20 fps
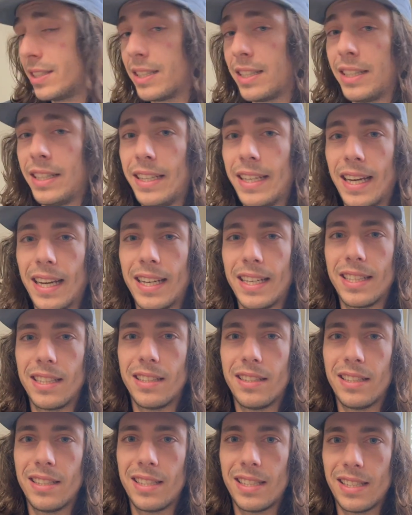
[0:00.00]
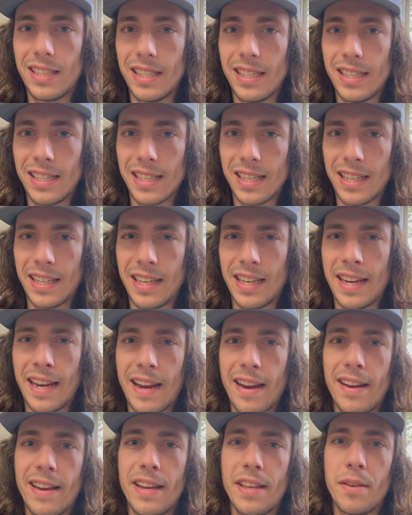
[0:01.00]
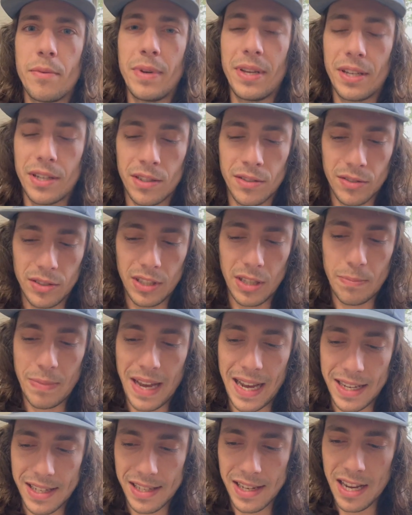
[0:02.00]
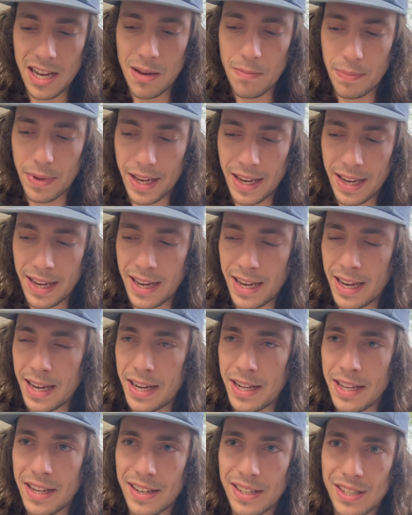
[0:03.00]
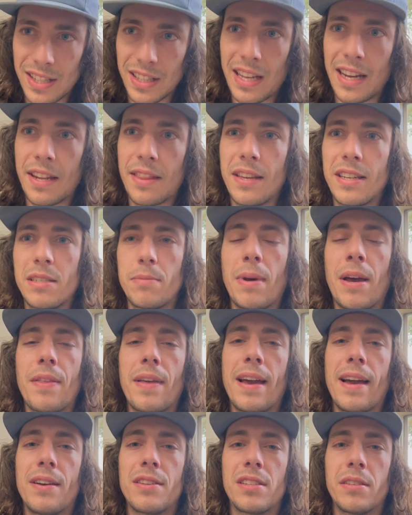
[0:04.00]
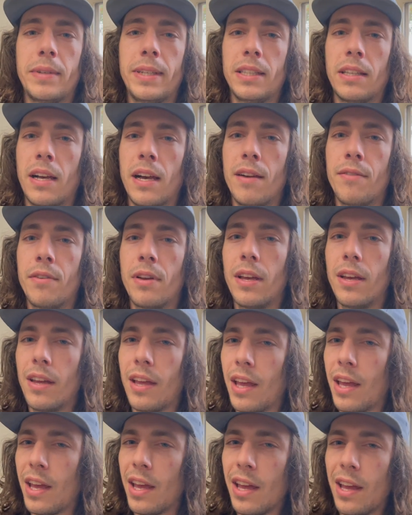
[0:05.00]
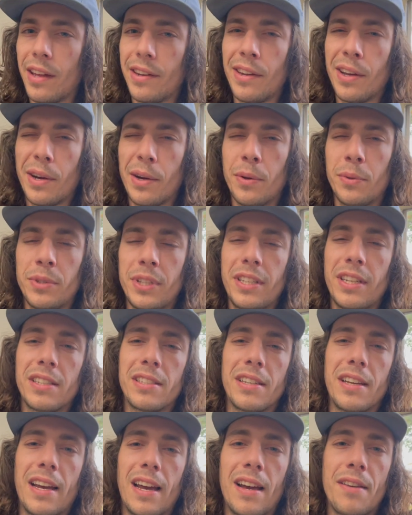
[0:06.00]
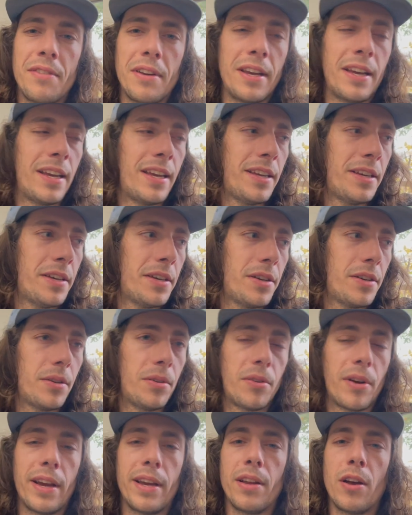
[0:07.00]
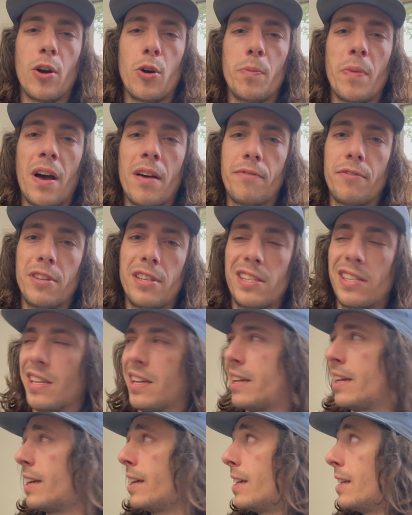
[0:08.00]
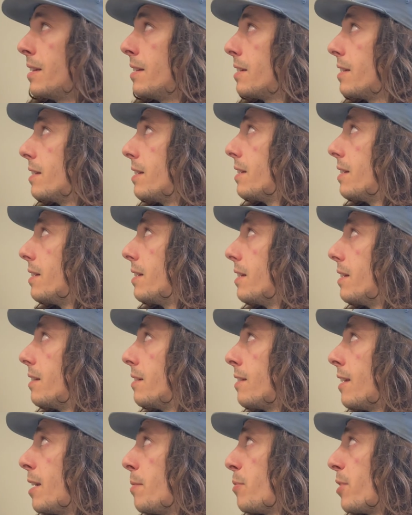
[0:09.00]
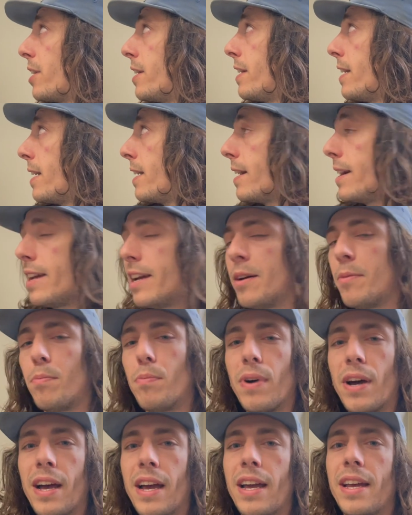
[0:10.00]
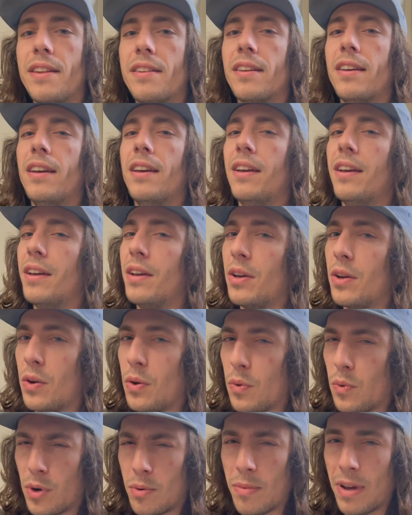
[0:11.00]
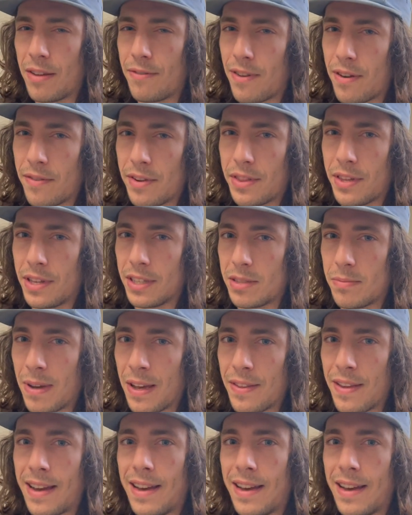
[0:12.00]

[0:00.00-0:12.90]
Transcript: yeah, this is uh, an area that we couldn't really pass up. And there's a lot of things about the house that we love. Not only does it have a great home office and library area, but one of my favorite things about the